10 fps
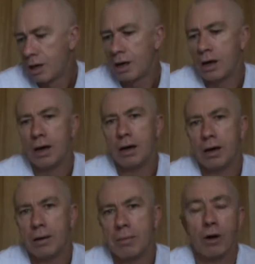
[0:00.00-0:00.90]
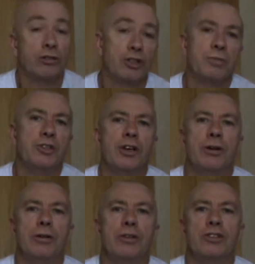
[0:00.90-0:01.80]
I'll just be
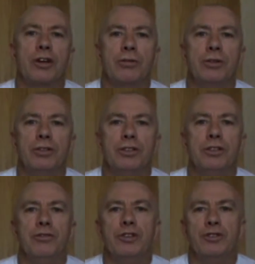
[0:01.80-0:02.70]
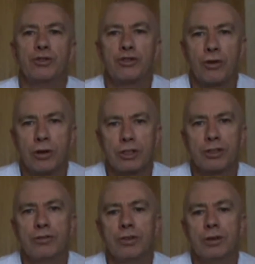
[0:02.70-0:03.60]
showing the individual strikes
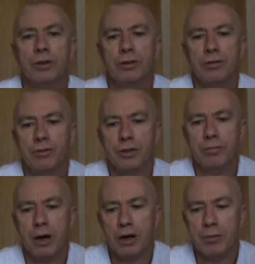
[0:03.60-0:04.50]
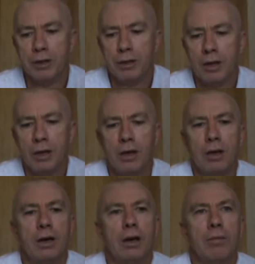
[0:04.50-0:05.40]
for the moment.
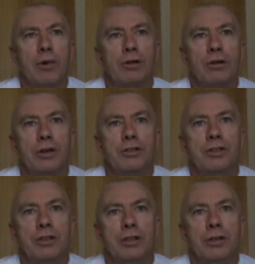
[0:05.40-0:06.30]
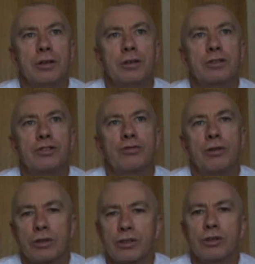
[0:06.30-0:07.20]
A lot of the
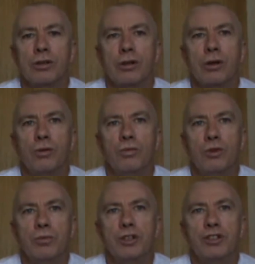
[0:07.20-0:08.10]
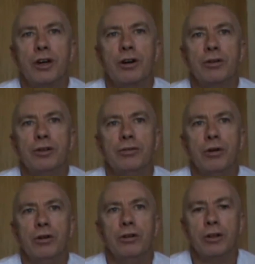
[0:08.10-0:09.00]
strikes I will be showing you
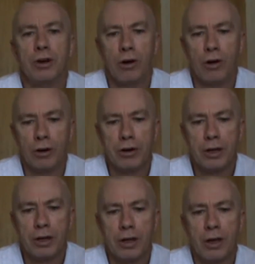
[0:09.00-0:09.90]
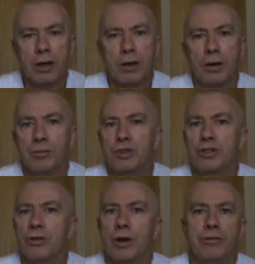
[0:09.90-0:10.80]
early on come
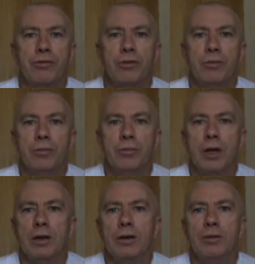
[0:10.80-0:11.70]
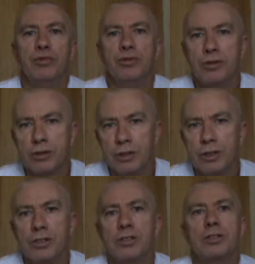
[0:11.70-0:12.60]
straight from Bruce
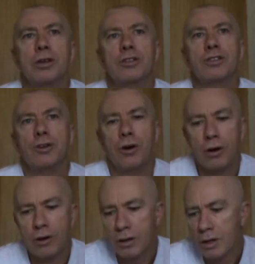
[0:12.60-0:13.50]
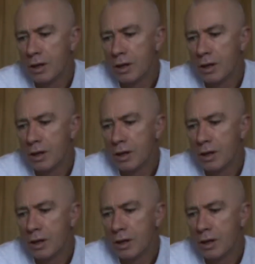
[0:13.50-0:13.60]
Lee's style.